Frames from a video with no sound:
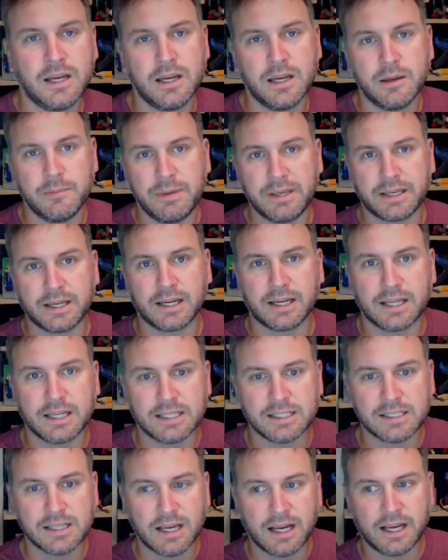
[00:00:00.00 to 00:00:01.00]

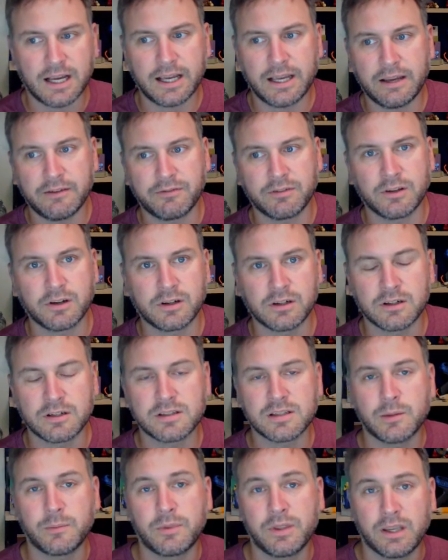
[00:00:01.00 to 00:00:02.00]
because I have learned
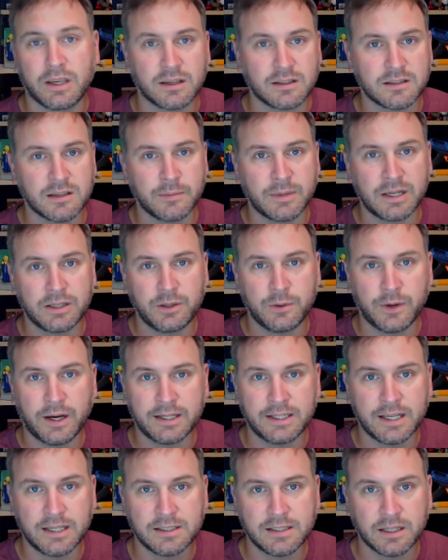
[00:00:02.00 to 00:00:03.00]
some things about UI
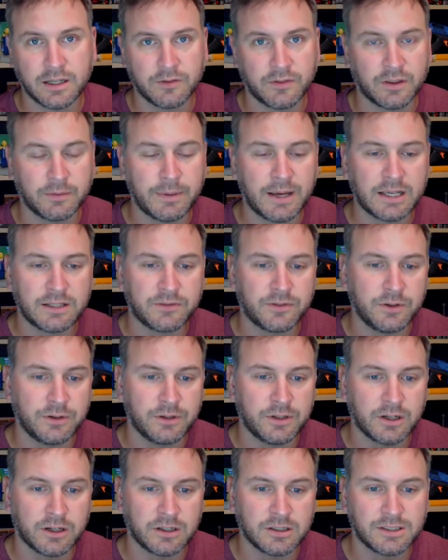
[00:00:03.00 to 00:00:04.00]
testing over the past few
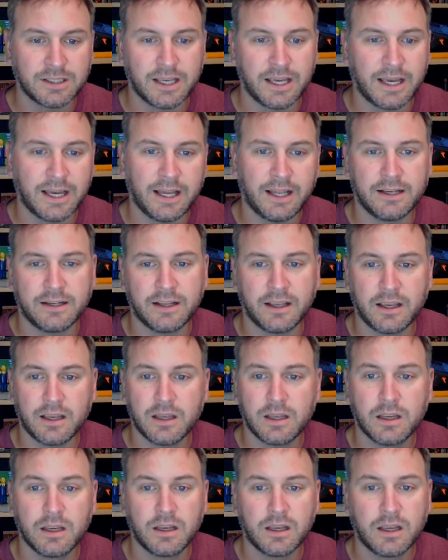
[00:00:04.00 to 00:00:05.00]
years, and
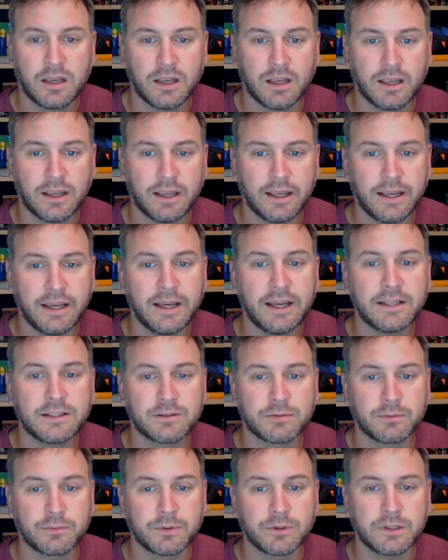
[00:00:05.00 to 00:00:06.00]
it's
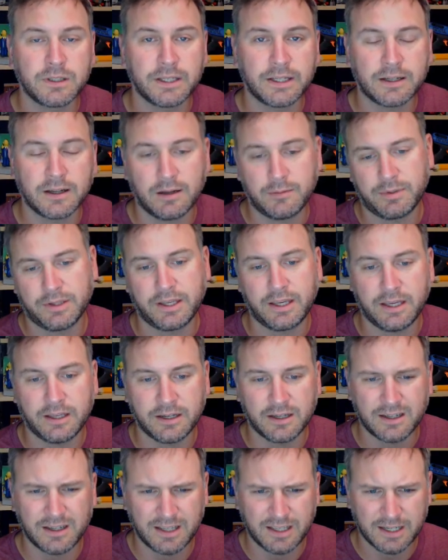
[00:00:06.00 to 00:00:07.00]
really
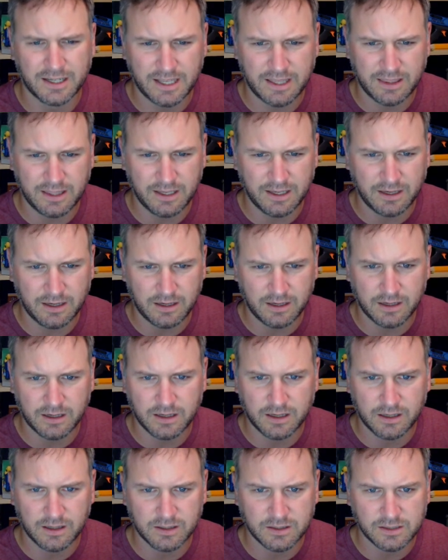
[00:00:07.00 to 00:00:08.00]
complicated. And I think
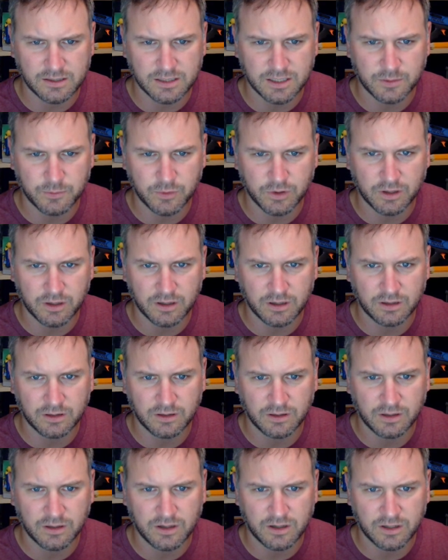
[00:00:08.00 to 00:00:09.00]
somewhere
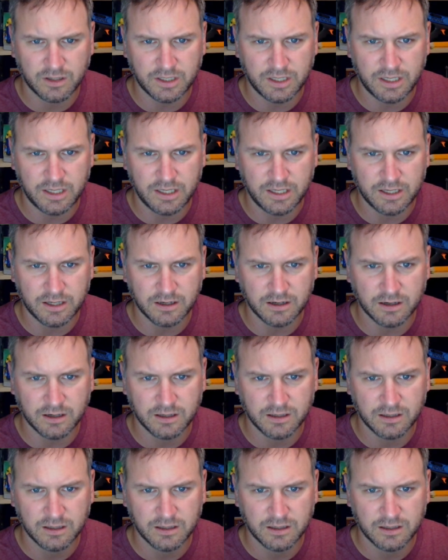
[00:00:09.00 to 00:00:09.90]
along here,